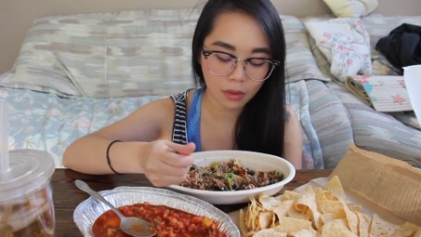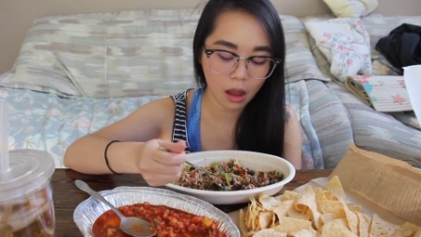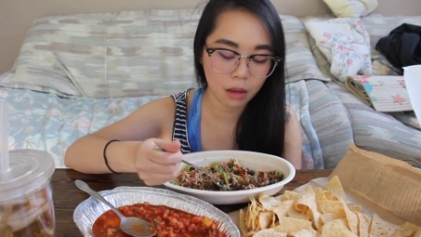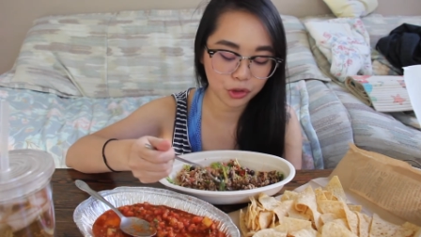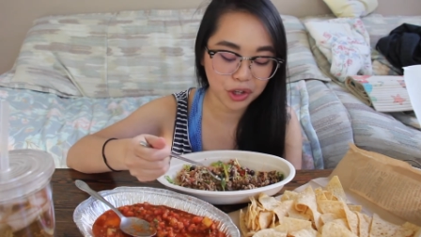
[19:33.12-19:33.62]

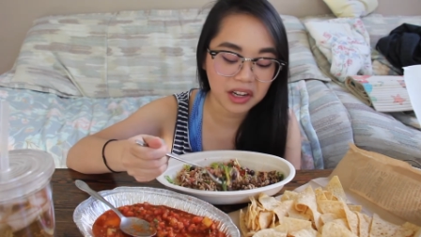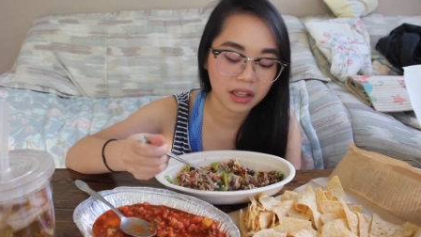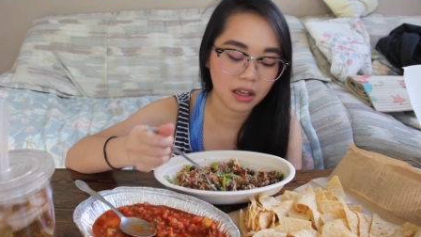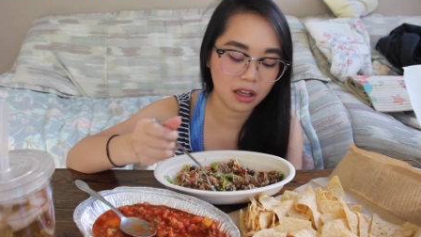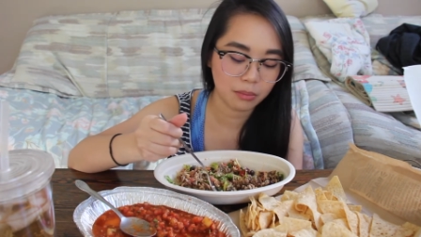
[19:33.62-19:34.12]
um, training
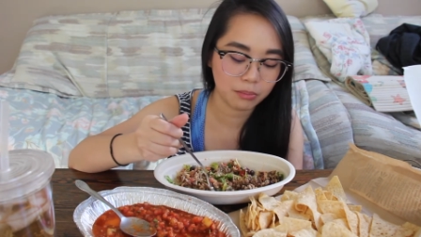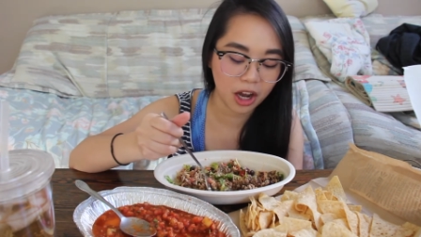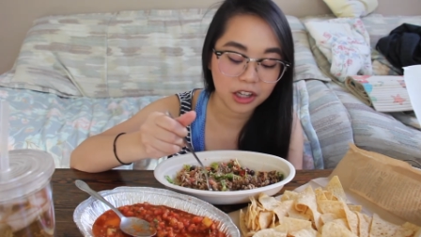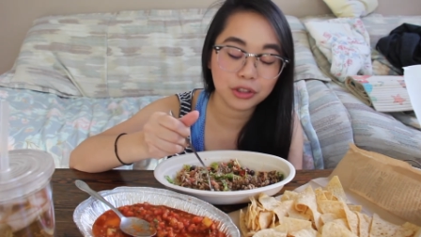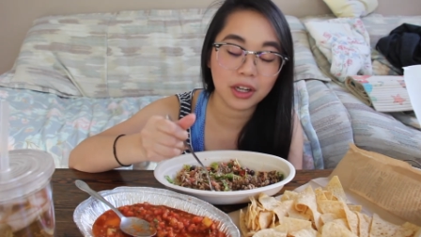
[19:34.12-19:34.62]
him,
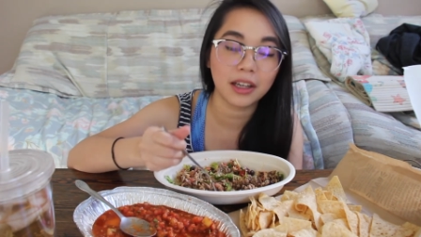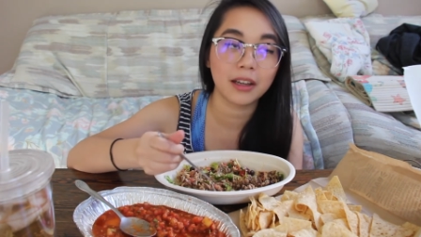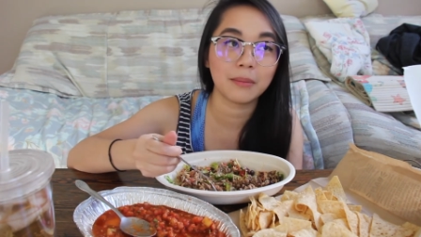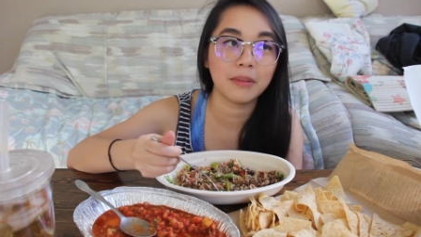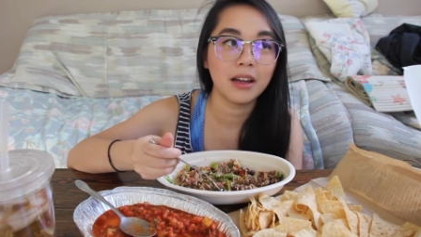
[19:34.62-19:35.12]
potty training
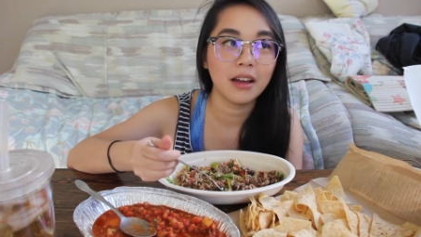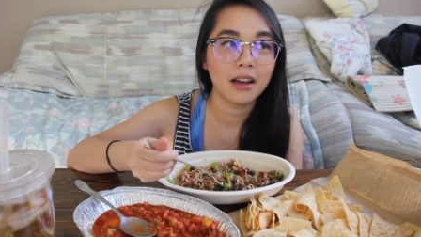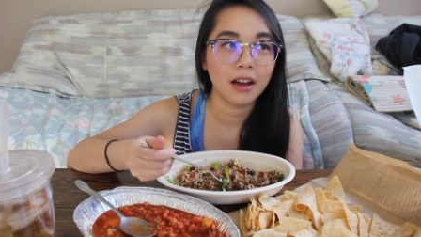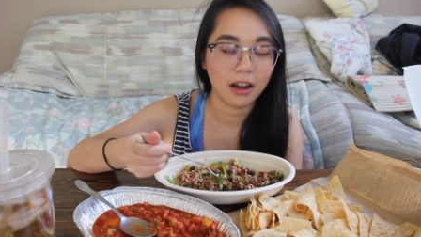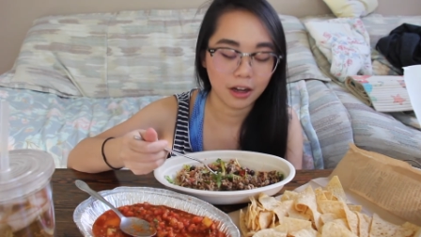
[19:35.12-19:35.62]
him,
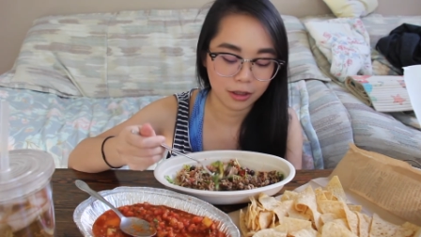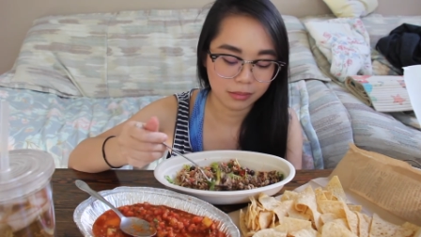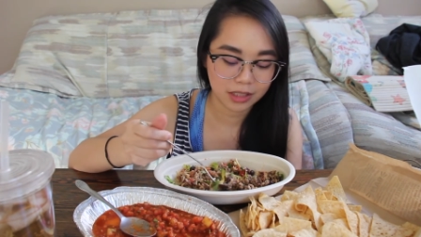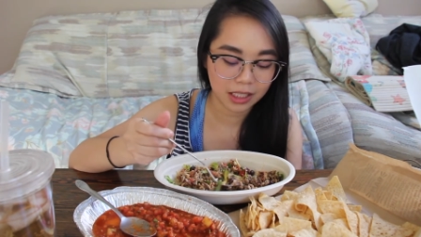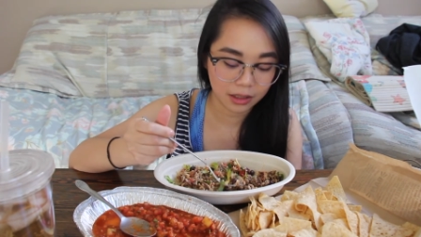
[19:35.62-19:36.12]

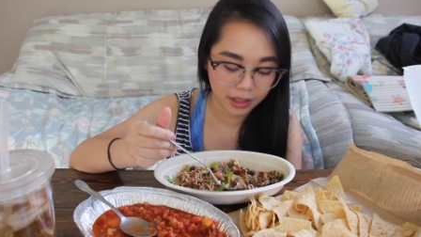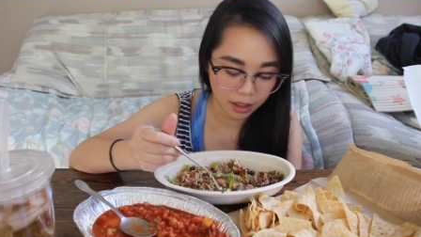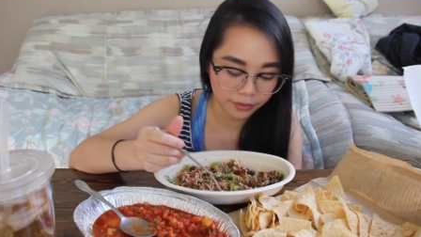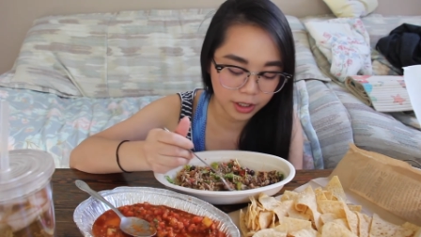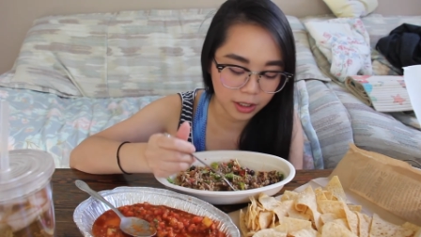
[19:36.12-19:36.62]
um, taking
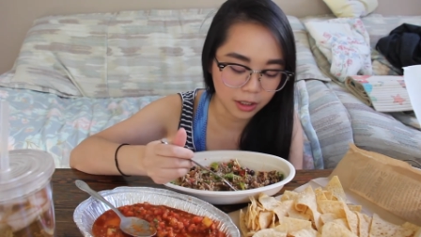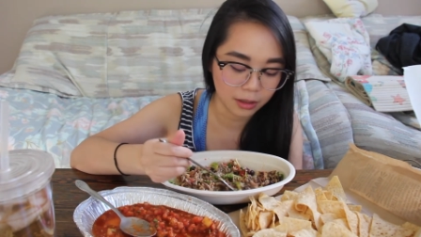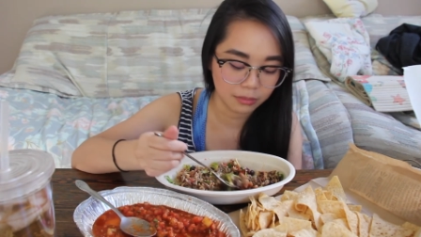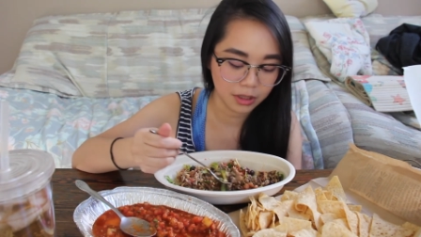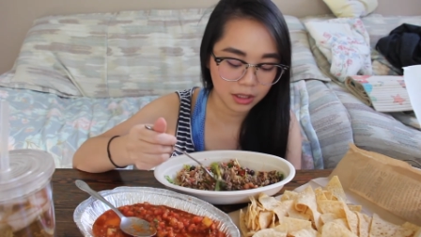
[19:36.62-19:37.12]
care of
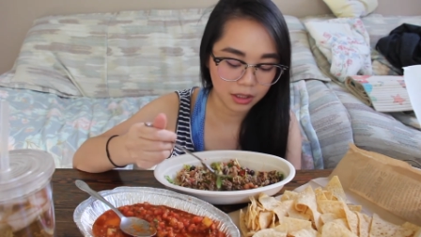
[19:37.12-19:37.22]
him,